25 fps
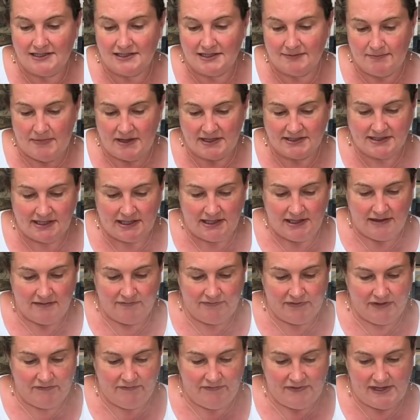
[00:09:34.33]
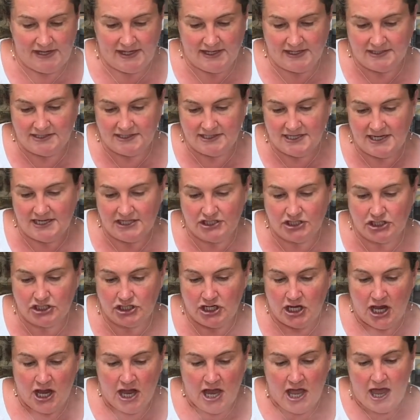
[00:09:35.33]
It makes a lovely vegan dish.
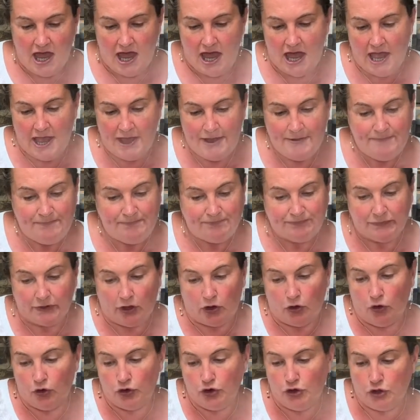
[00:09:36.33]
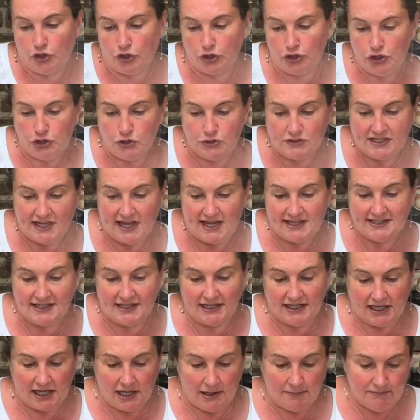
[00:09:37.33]
Or you can use it as an
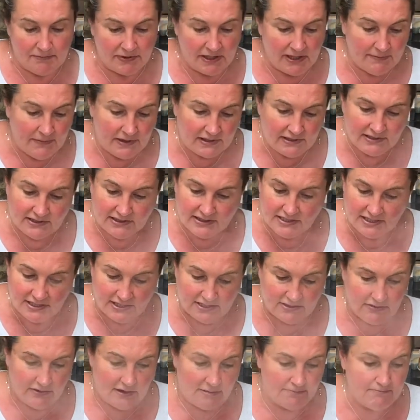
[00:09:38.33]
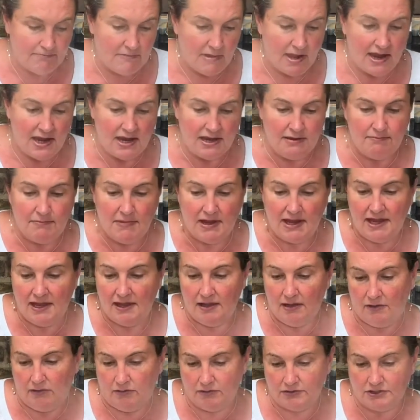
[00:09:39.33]
accompaniment to a main
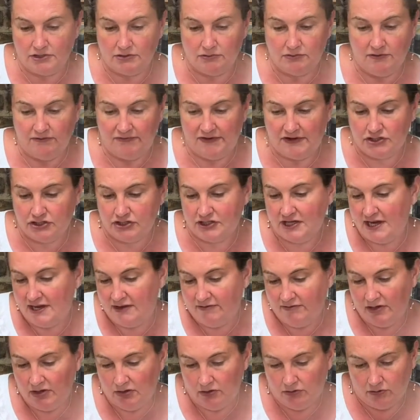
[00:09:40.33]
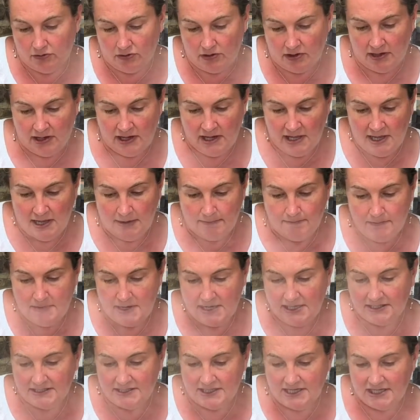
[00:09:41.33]
meal or to a vegetarian or a
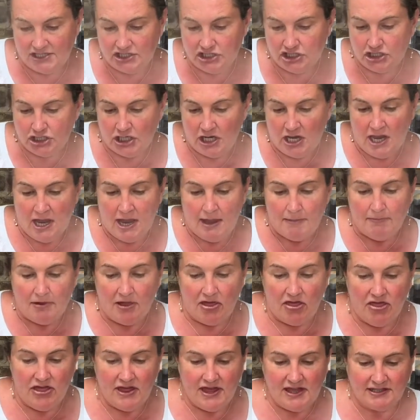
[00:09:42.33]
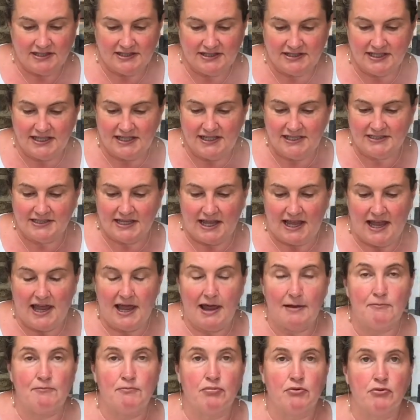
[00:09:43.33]
meat dish. But this is
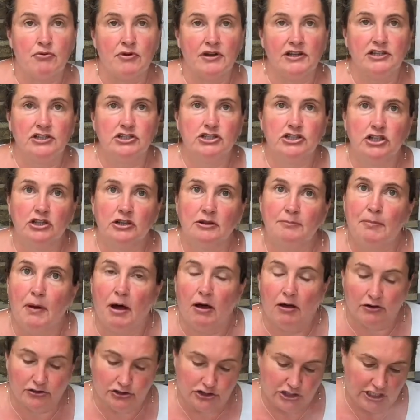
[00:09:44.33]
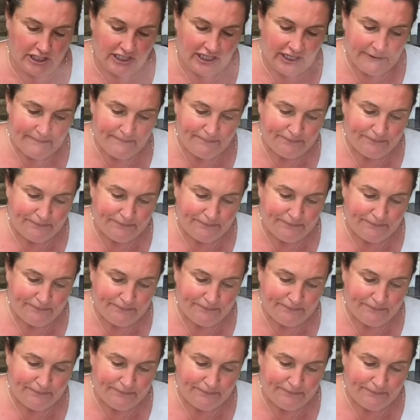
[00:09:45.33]
our Brinjal Bhaji.